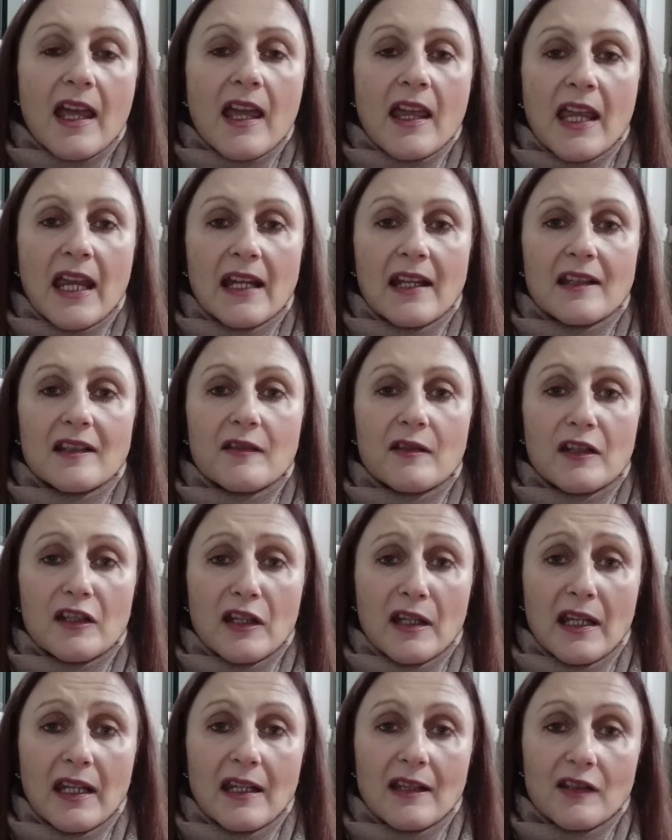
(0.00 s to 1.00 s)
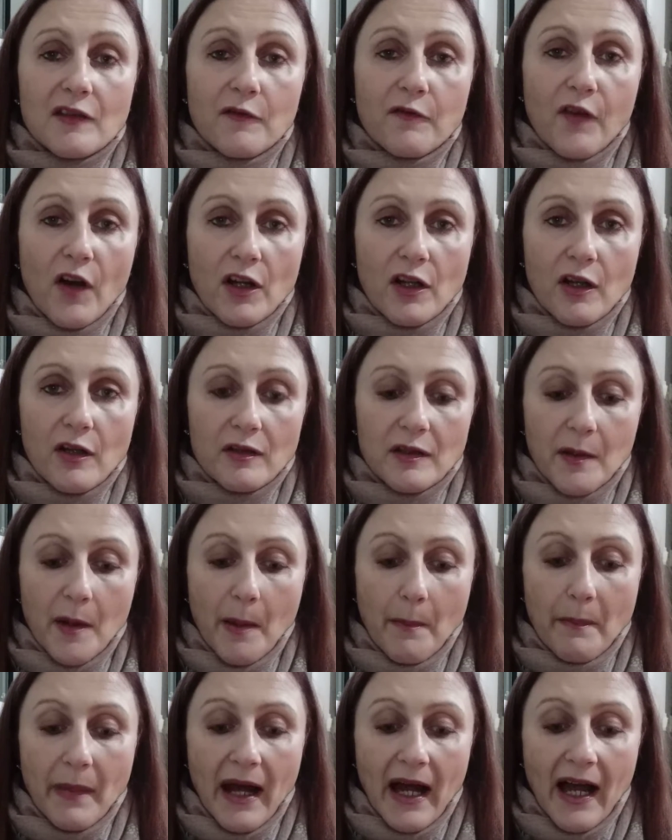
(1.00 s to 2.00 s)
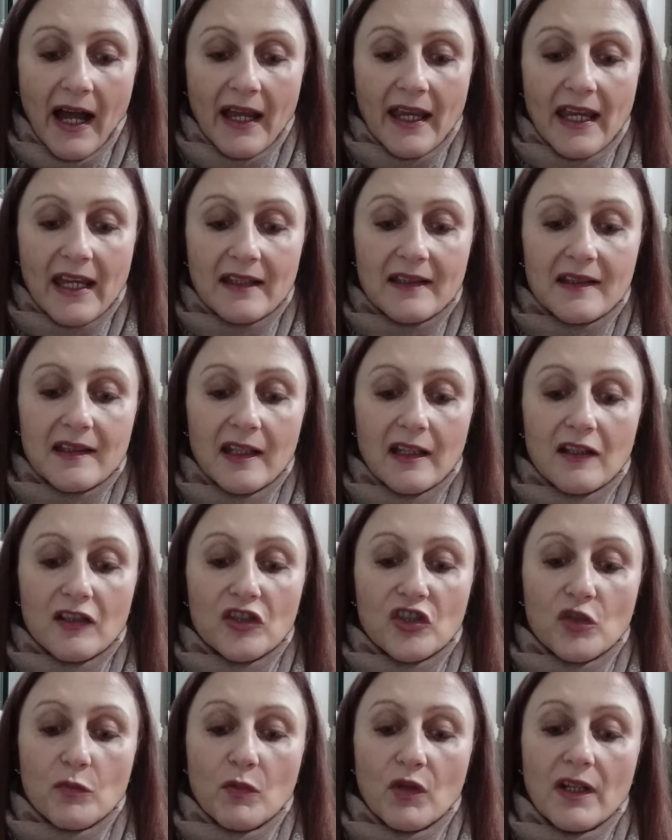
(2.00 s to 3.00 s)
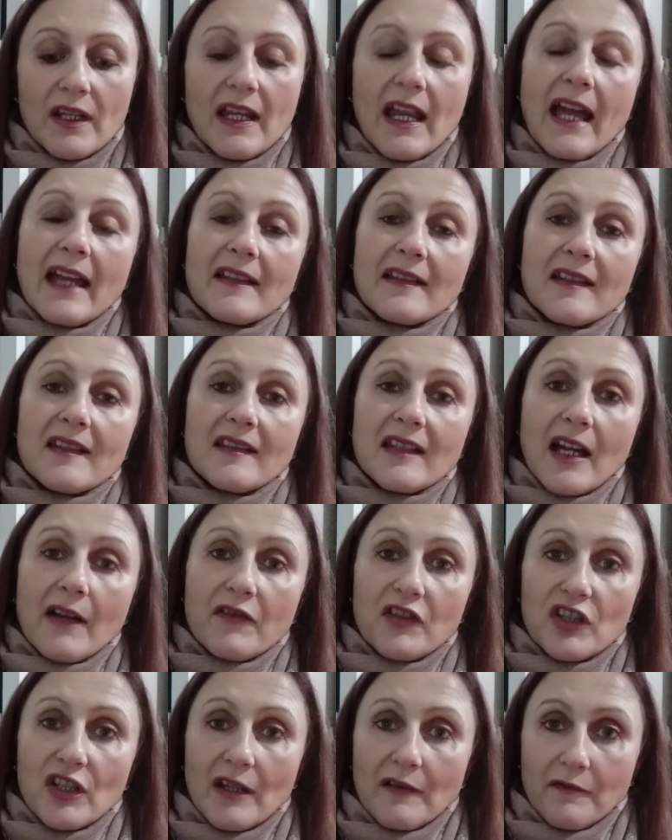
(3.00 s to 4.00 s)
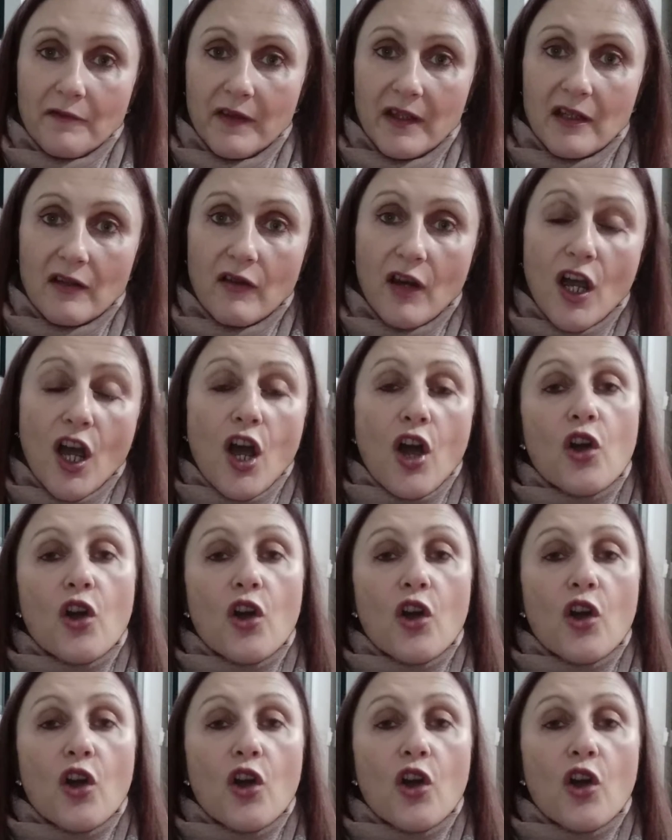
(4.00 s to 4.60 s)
He is followed by Itzik Shmuli and Stav Shafir,